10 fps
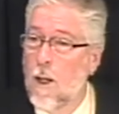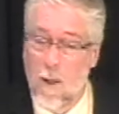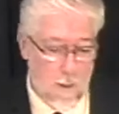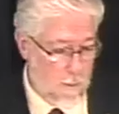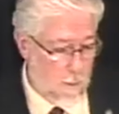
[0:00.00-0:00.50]
Do you
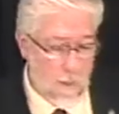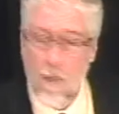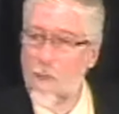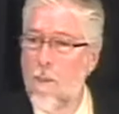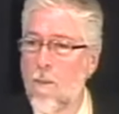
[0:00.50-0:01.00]
suppose
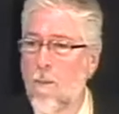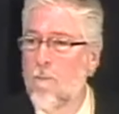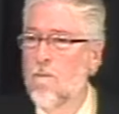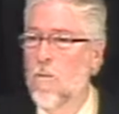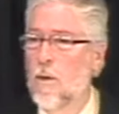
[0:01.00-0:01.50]
that's where
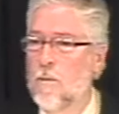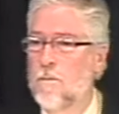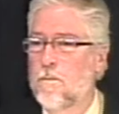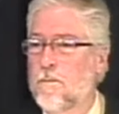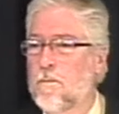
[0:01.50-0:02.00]
Paul was
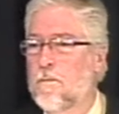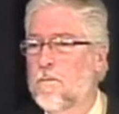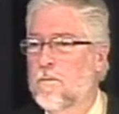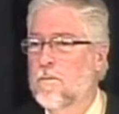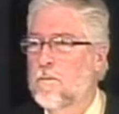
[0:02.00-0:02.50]
taught
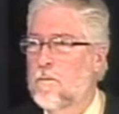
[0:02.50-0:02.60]
to?